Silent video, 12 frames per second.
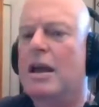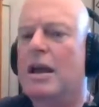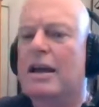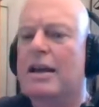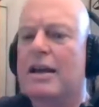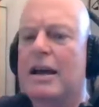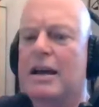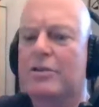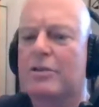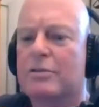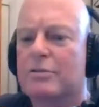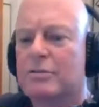And I
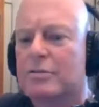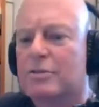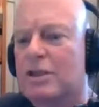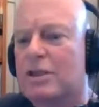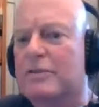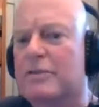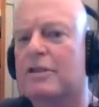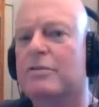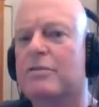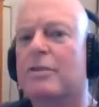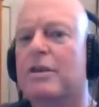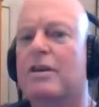don't
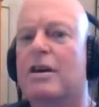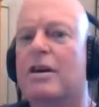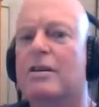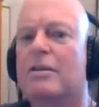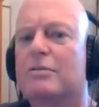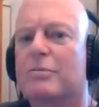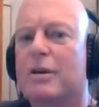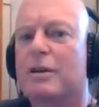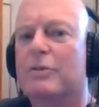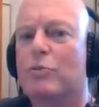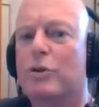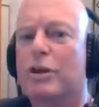even recall
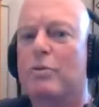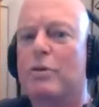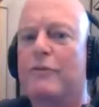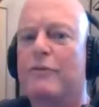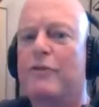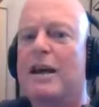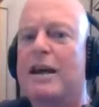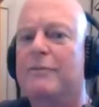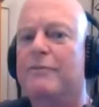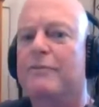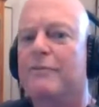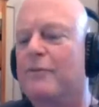what we were
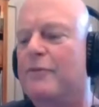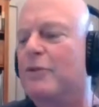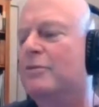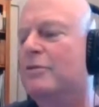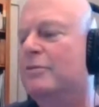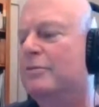fighting for.